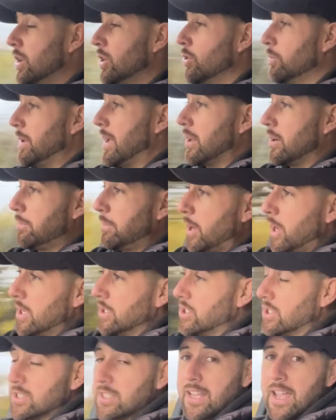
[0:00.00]
you'll be able to
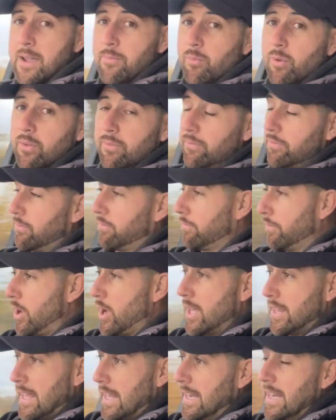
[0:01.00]
purchase the camera
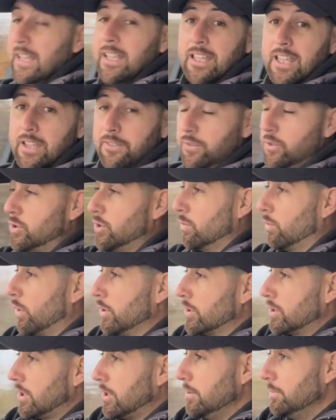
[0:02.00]
via that link if you should
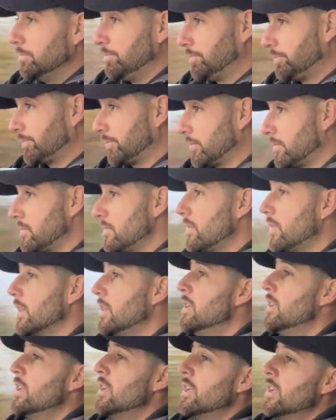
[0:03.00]
want to.
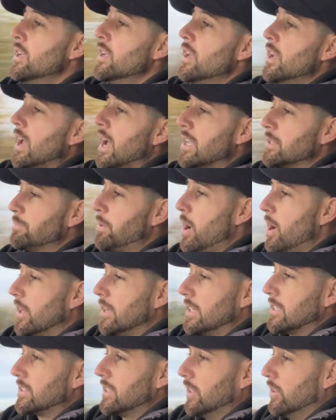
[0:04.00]
As part of
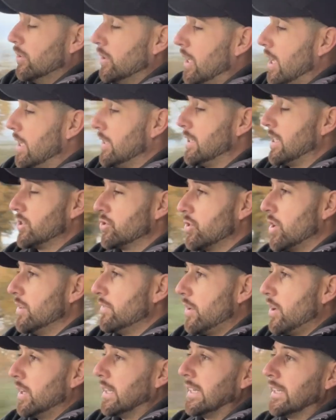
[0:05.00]
this little test
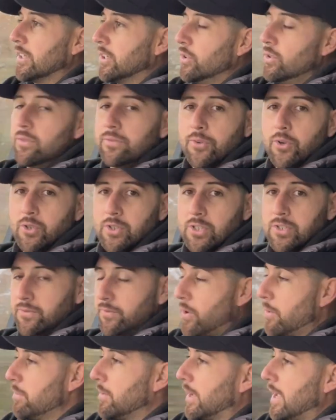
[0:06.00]
drive, I'll include footage
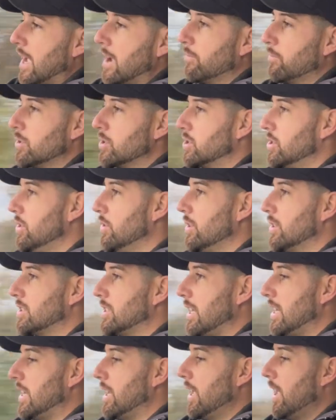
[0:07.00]
from the cameras so you can
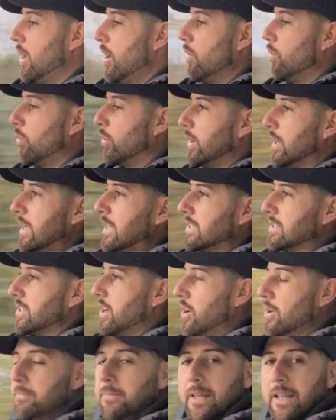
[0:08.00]
see what it is that
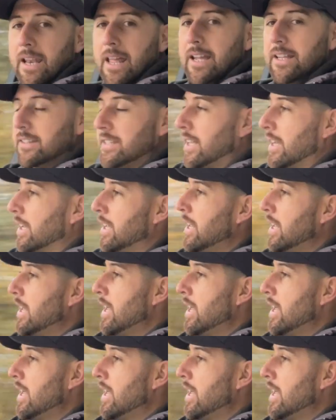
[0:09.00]
I'm collecting.